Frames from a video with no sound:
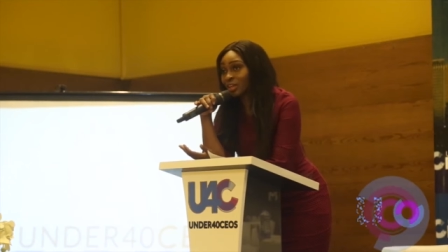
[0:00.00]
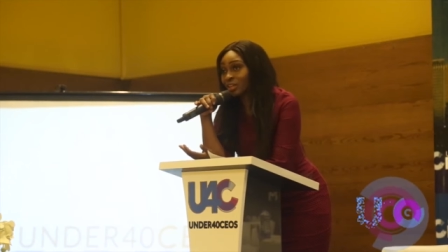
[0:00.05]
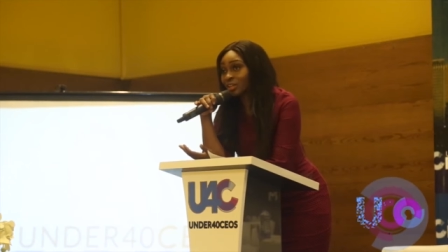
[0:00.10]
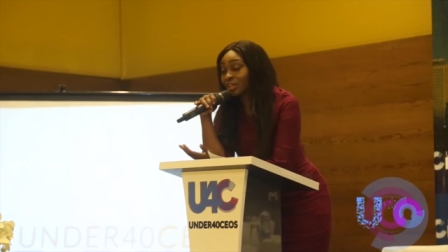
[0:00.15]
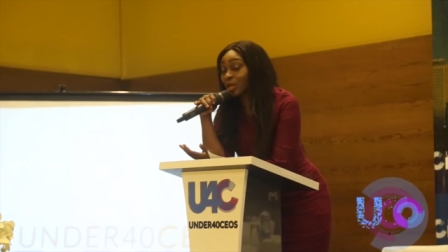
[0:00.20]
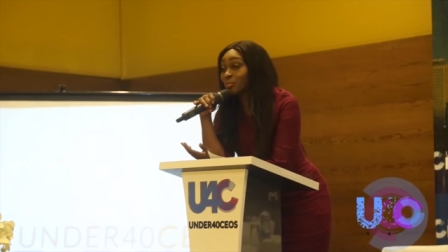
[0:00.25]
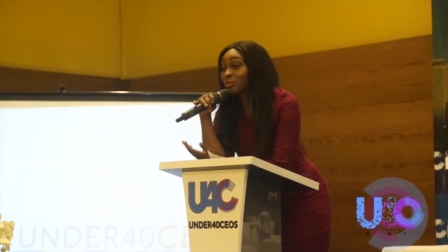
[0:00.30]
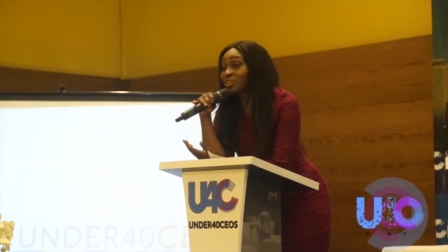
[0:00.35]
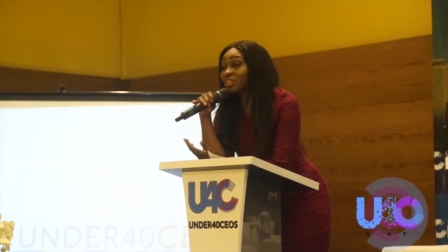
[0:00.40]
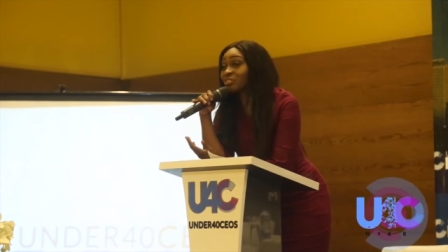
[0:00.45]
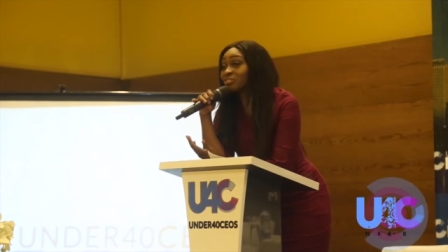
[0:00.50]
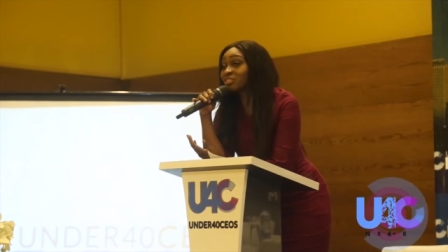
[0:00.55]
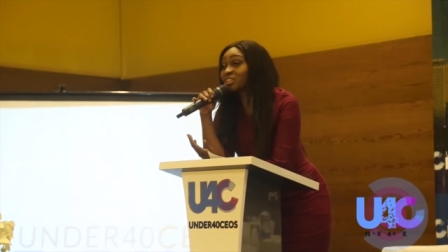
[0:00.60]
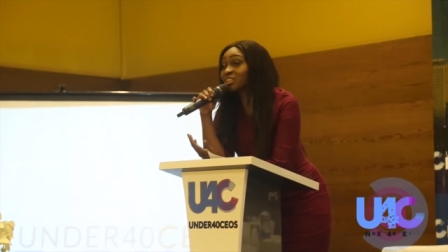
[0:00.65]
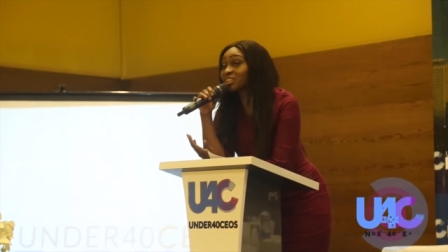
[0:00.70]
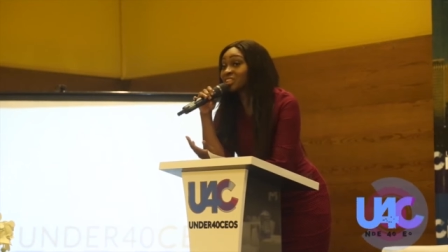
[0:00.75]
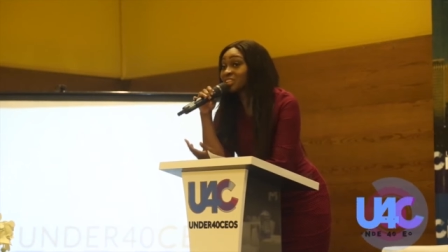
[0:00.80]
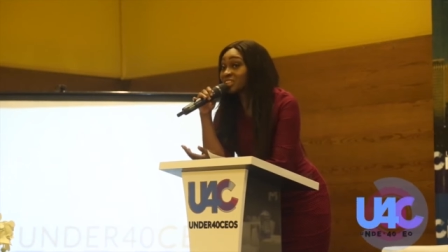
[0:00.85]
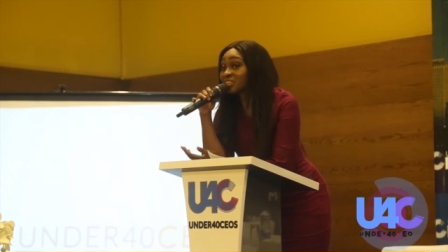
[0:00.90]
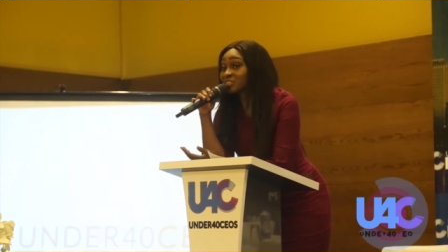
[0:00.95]
They believed
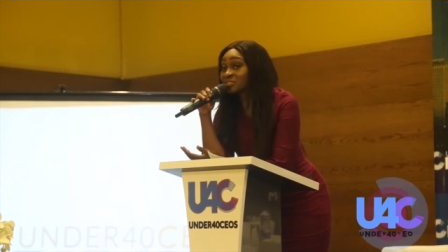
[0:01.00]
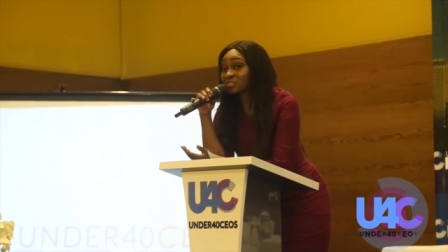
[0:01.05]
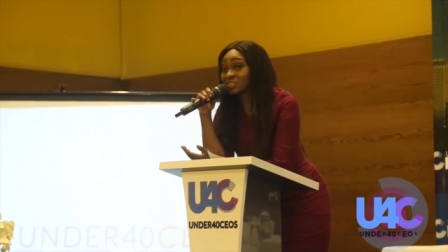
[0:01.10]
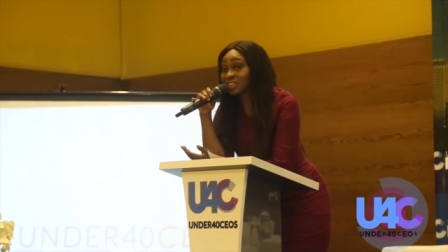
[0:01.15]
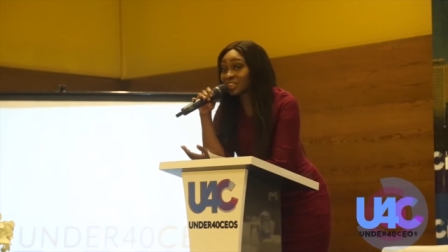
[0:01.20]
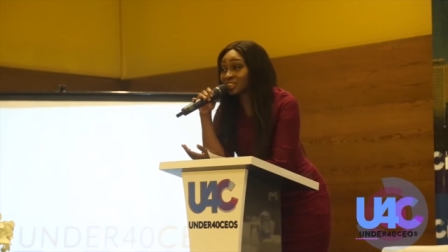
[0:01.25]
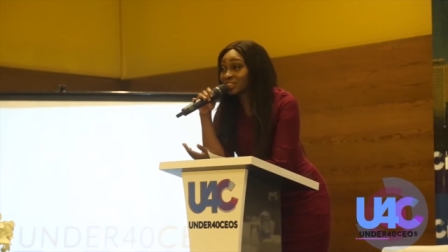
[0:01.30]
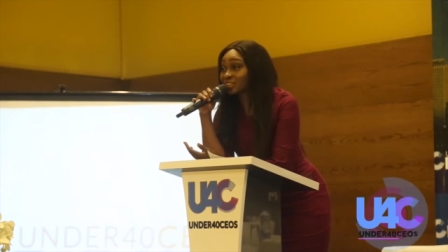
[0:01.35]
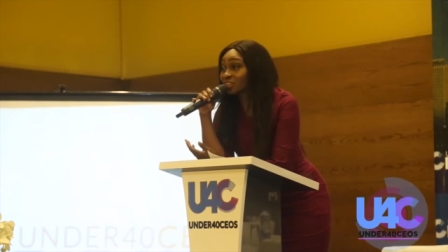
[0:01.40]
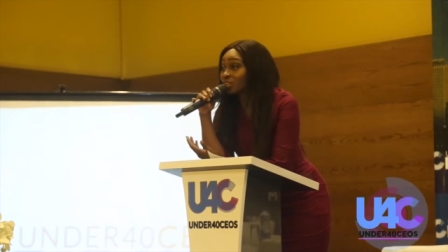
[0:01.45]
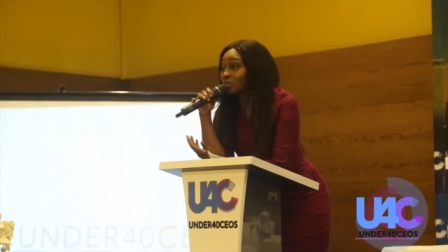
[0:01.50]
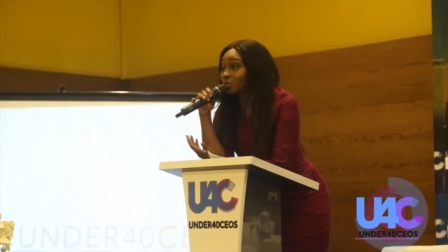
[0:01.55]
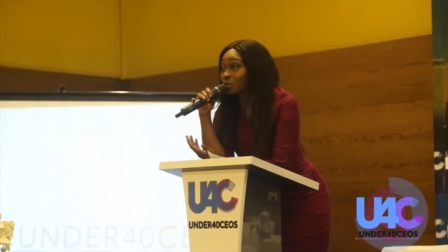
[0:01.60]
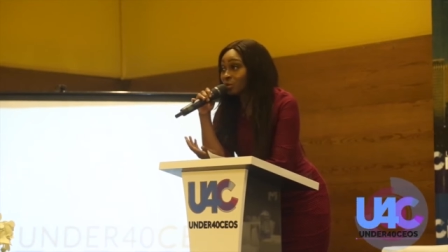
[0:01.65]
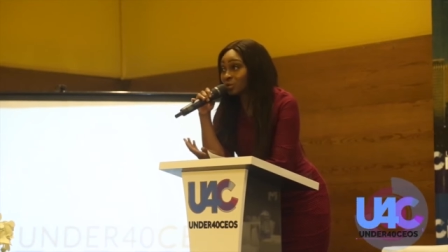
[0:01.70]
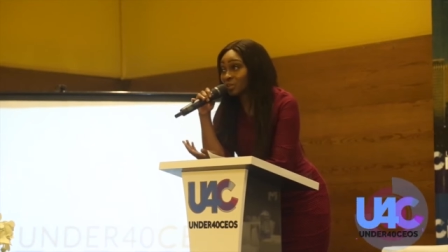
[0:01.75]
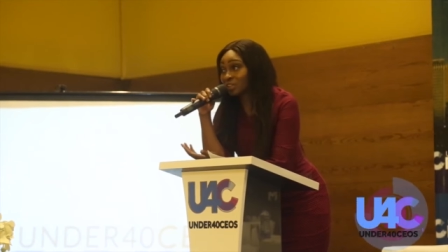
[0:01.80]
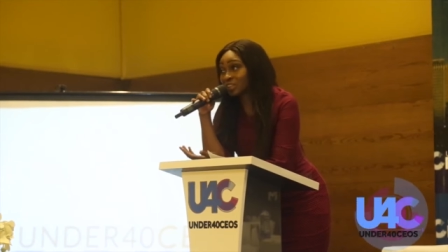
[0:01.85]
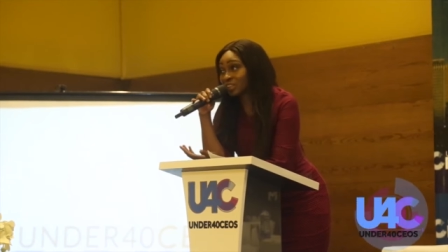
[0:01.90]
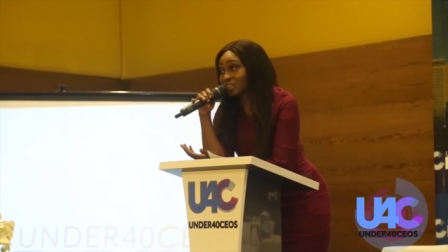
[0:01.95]
in deliverance and
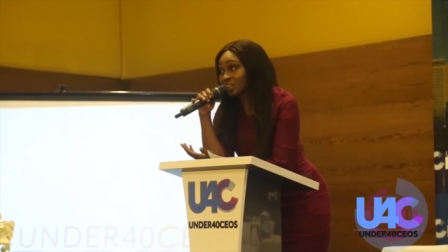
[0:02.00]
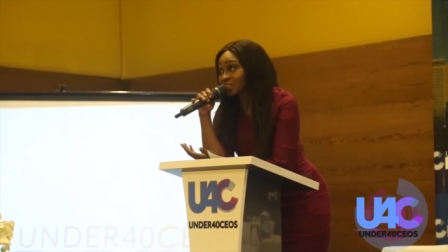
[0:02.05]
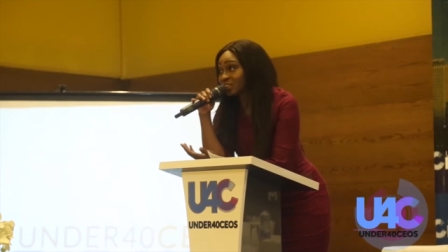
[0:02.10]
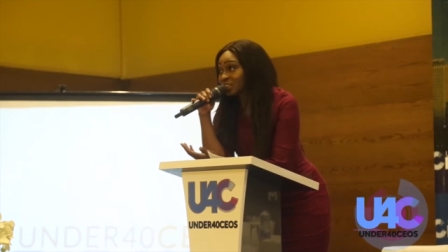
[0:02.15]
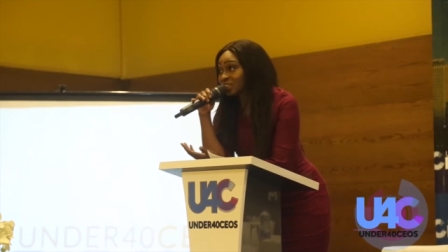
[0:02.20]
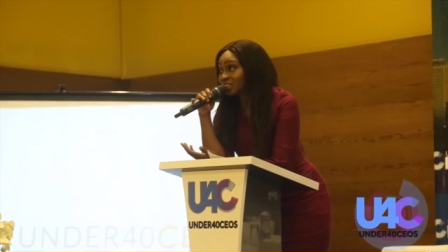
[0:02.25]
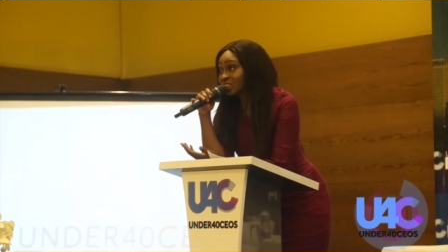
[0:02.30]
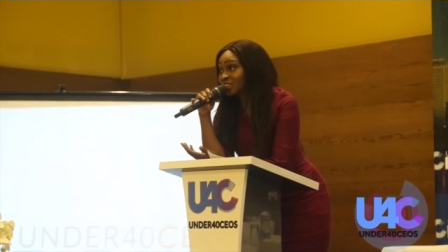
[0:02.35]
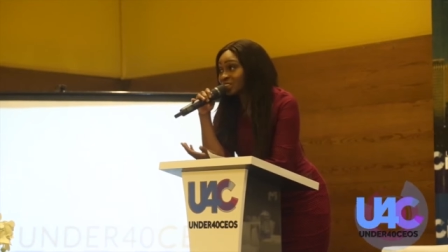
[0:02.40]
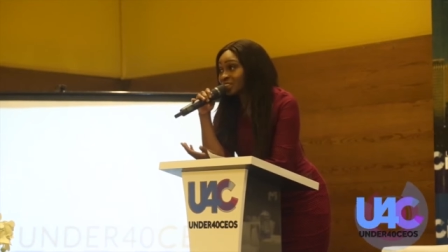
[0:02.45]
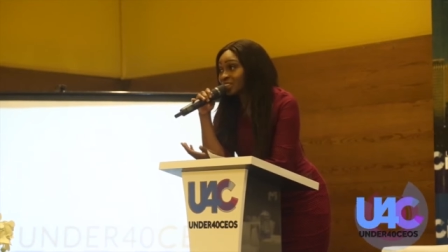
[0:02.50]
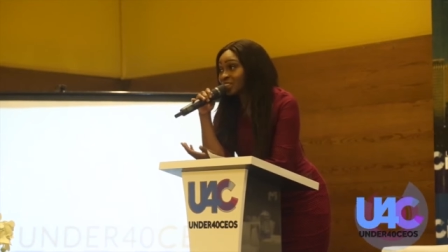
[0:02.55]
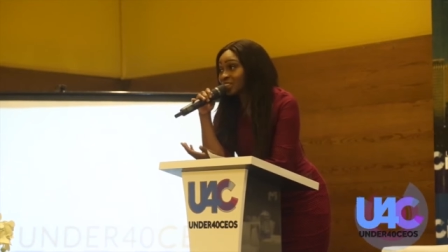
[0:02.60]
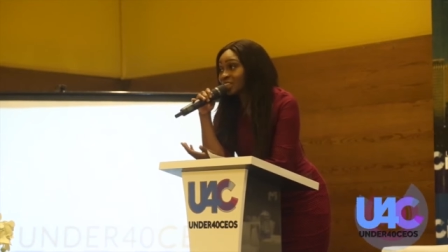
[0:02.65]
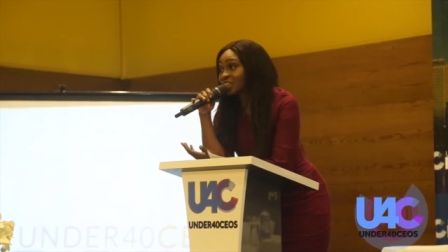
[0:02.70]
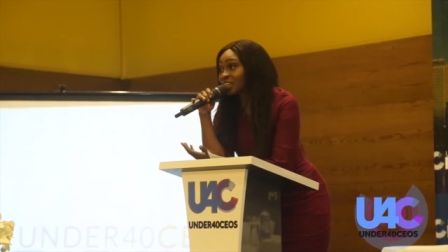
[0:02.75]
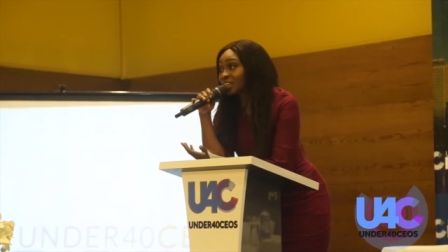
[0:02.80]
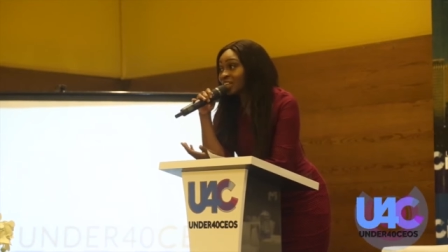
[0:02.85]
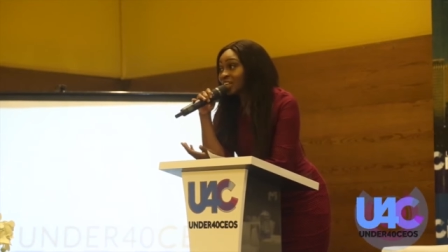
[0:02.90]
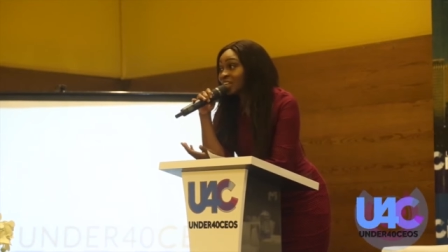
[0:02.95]
holiness.
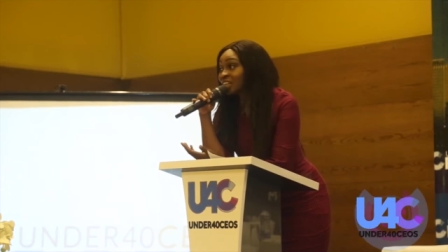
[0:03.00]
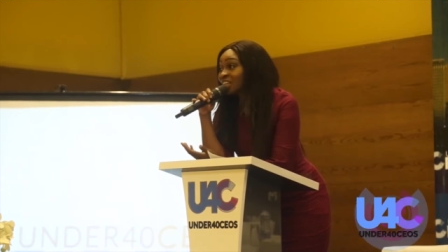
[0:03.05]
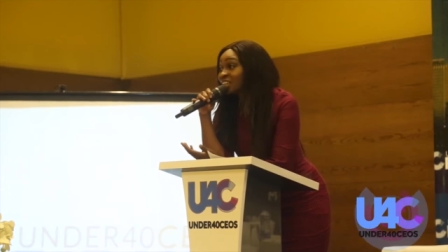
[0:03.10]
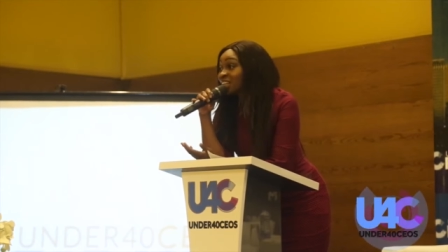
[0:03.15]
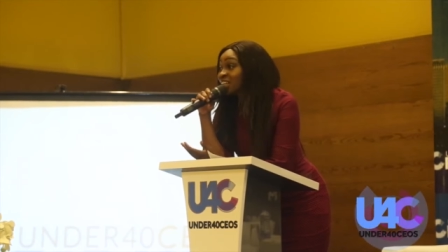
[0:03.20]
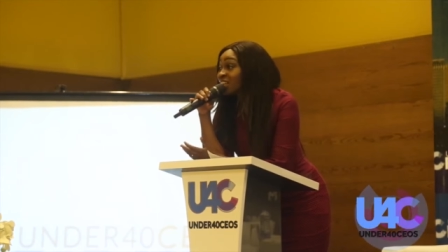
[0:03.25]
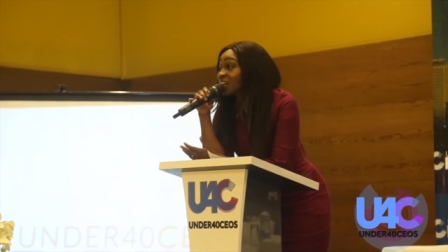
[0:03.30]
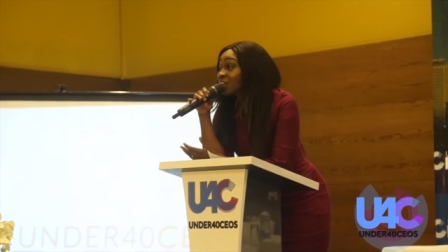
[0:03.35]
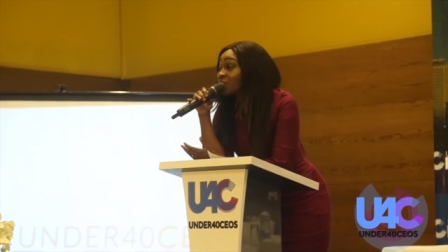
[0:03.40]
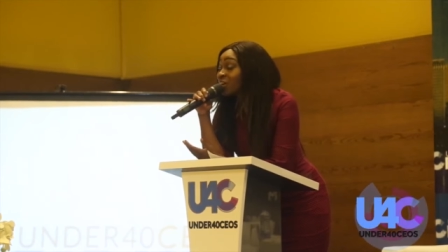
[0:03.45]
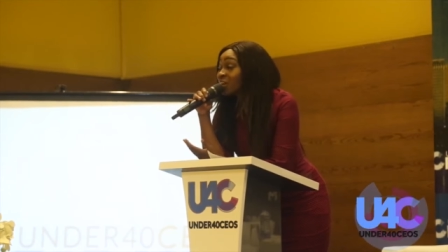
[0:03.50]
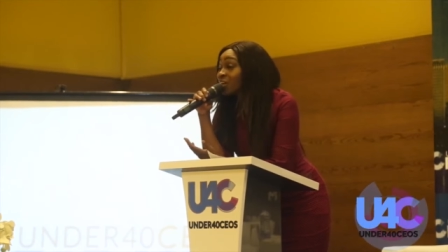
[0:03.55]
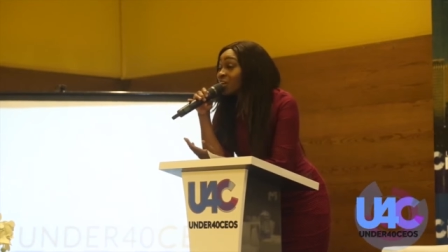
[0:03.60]
They never